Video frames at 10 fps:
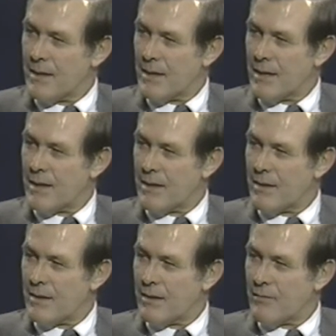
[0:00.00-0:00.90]
uh,
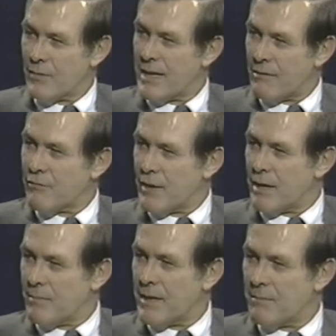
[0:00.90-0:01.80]
for that
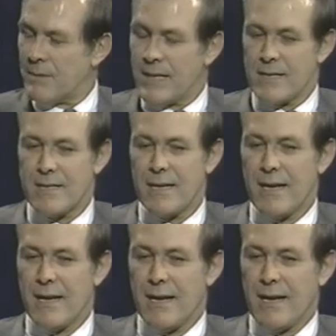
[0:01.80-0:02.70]
freedom and peace.
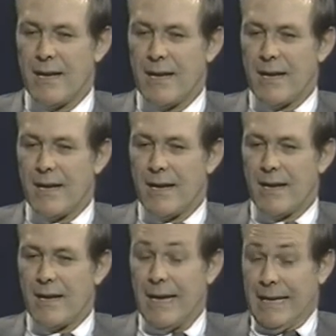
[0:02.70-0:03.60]

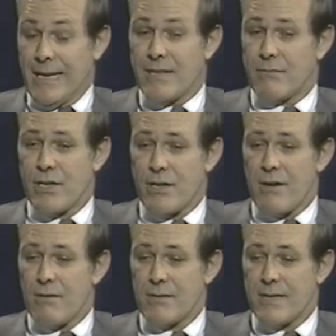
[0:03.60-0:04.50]
And history
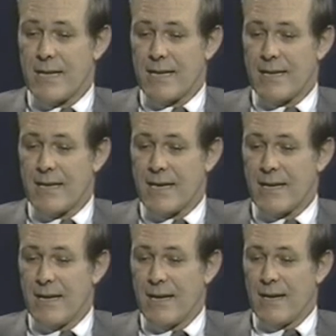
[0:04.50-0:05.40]
shows that,
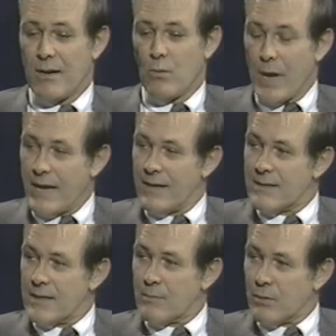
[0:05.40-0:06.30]
that
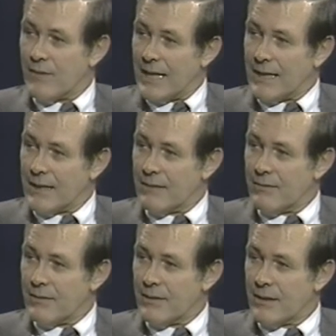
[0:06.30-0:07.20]
weakness is provocative.
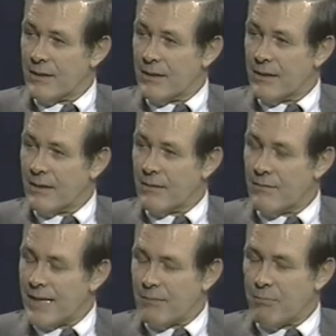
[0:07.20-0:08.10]
There
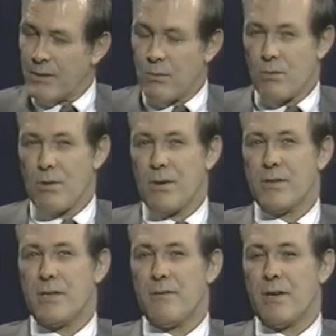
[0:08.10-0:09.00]
have not been
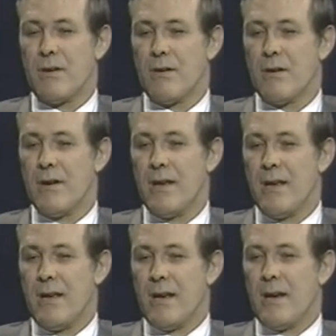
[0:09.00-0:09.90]
wars that have occurred
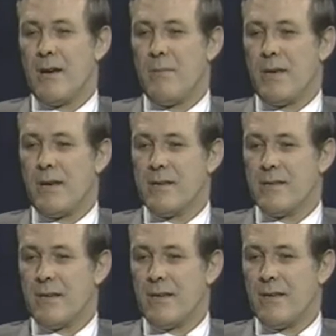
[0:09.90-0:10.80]
uh,
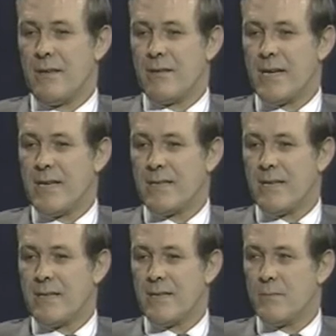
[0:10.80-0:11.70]
because uh, the United
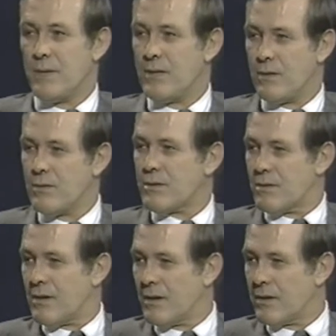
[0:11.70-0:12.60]
States has been too
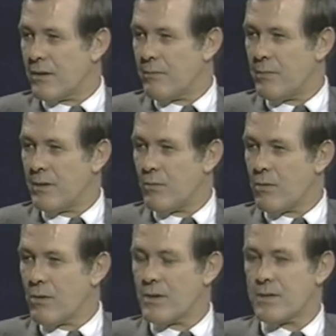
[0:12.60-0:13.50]
strong. There have been
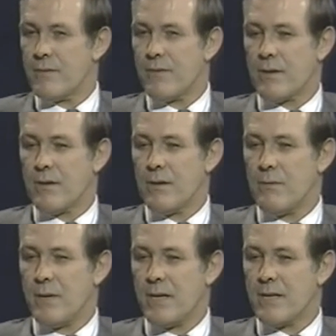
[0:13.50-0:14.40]
wars that have
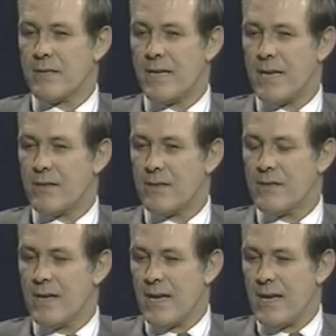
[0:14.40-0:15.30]
occurred because nations